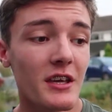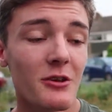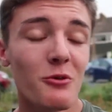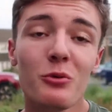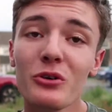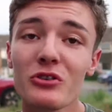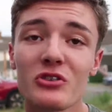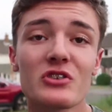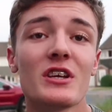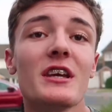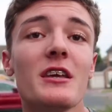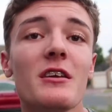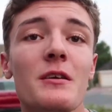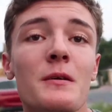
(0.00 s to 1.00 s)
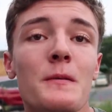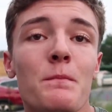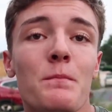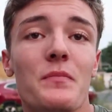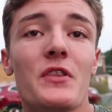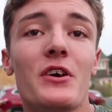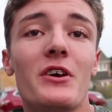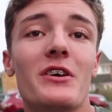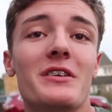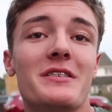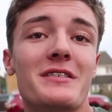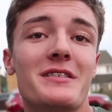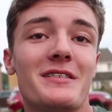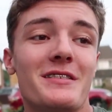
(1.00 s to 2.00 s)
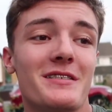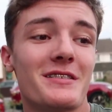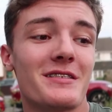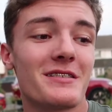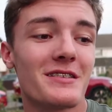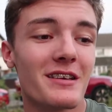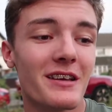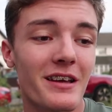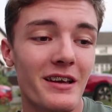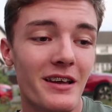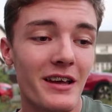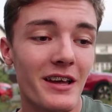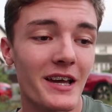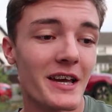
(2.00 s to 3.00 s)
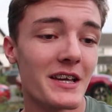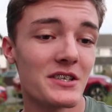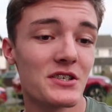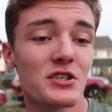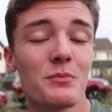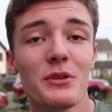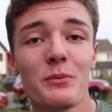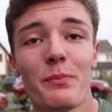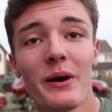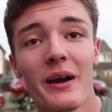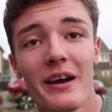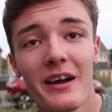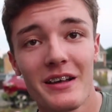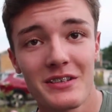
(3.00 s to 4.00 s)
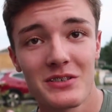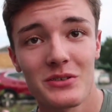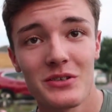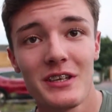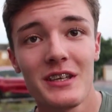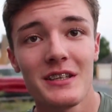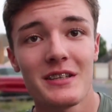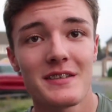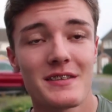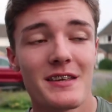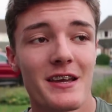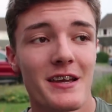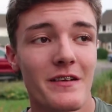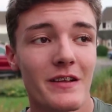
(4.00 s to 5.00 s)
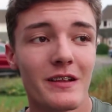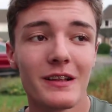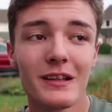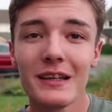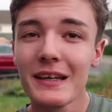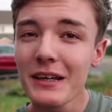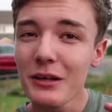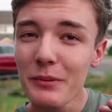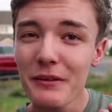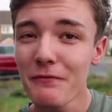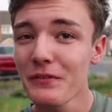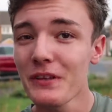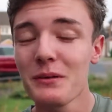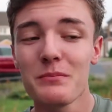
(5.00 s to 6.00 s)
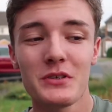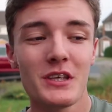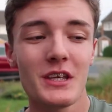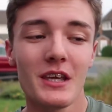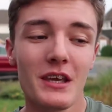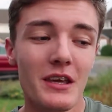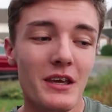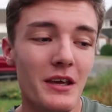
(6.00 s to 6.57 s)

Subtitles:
You will see that some of the parts on it, they're a little bit flimsy,